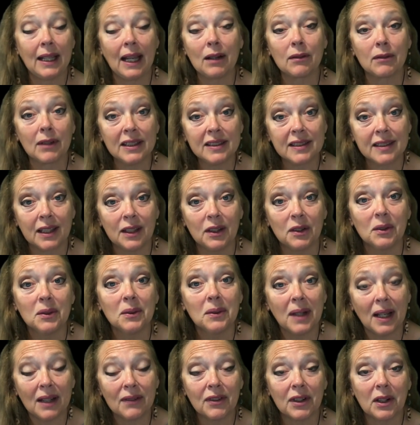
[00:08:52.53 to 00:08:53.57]
Rescue
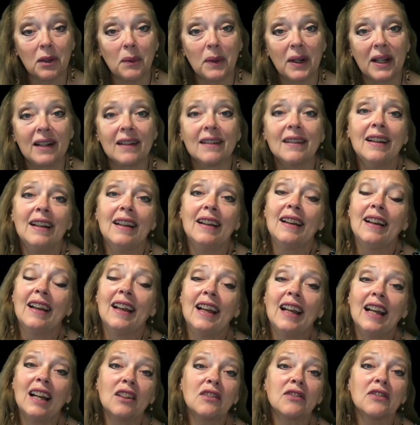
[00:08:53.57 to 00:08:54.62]
everywhere.
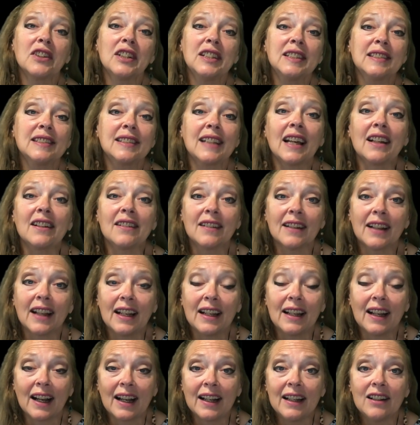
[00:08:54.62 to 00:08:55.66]
Every Saturday
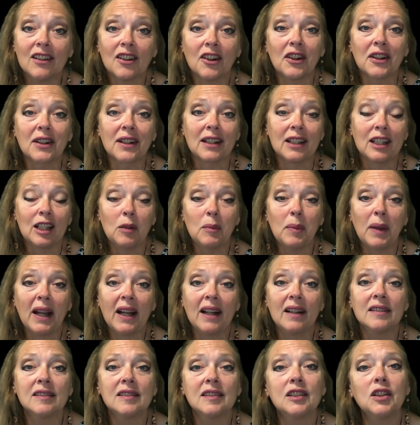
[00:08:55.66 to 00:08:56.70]
night on
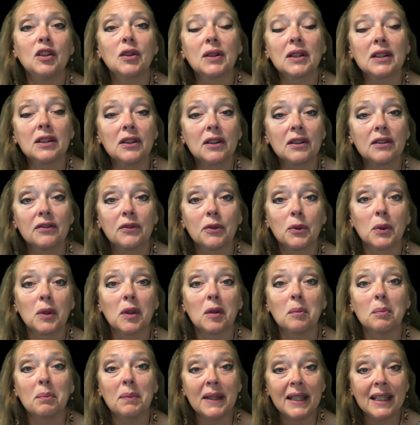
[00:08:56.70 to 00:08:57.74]
Clubhouse, you can look for
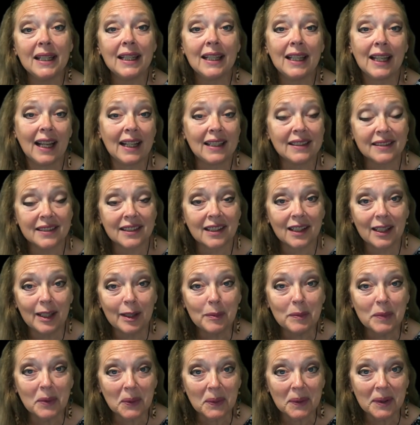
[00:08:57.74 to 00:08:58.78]
the Big Cats
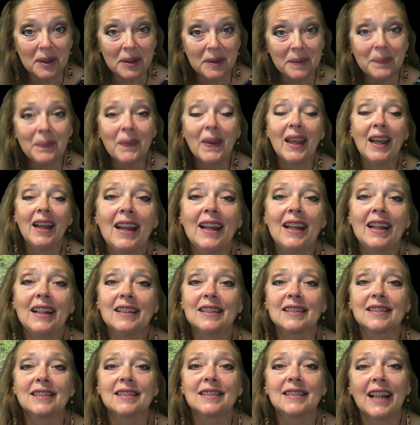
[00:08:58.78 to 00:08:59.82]
Club Room.
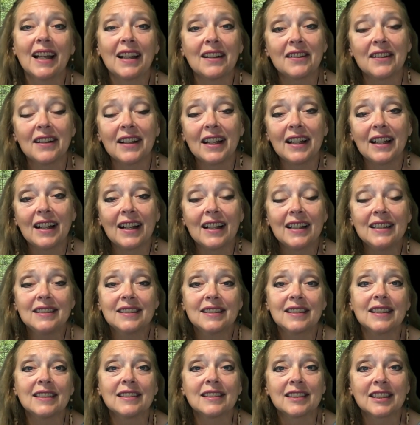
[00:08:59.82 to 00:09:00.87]
It's Saturday
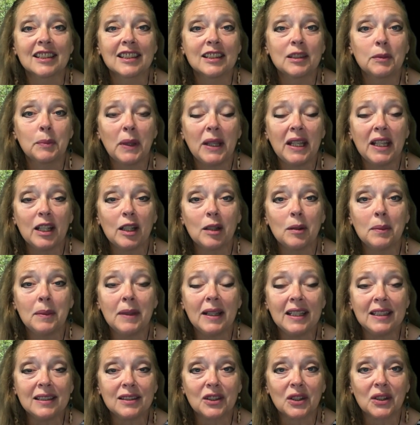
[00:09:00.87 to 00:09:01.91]
nights at 6 p.m.
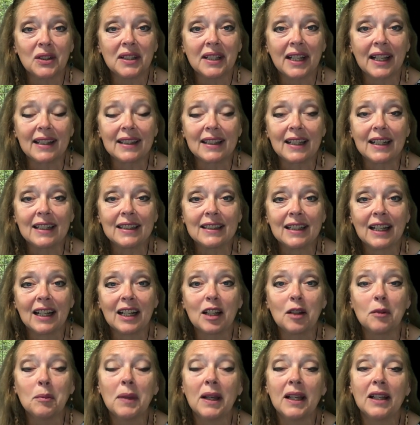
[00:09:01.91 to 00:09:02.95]
Eastern Daylight
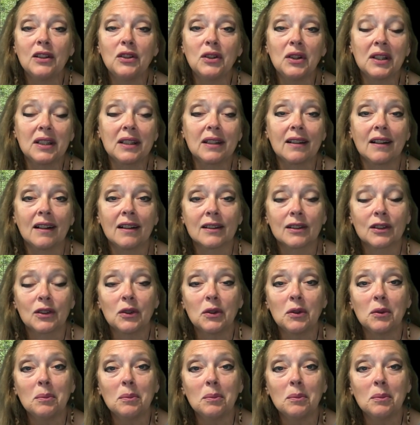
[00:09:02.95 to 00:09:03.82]
Time, and you can talk to